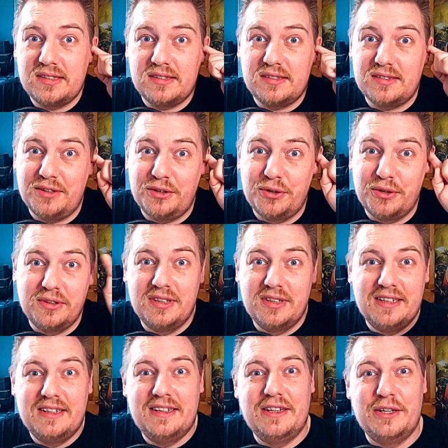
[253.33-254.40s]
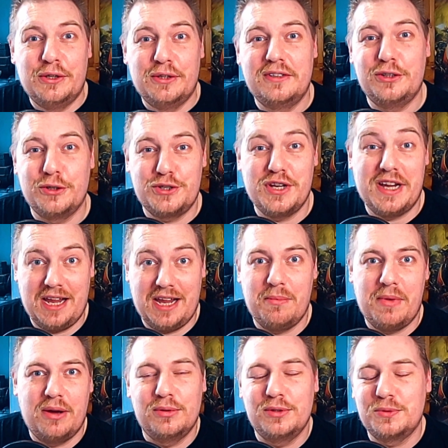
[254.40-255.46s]
so go check him
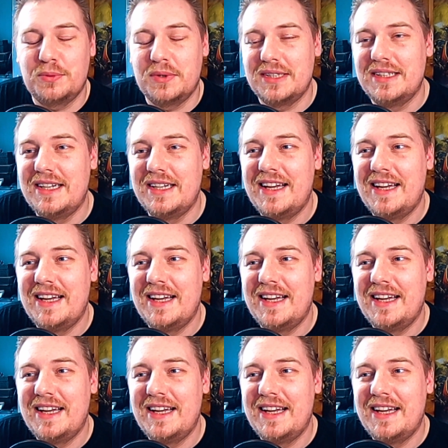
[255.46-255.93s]
out as well.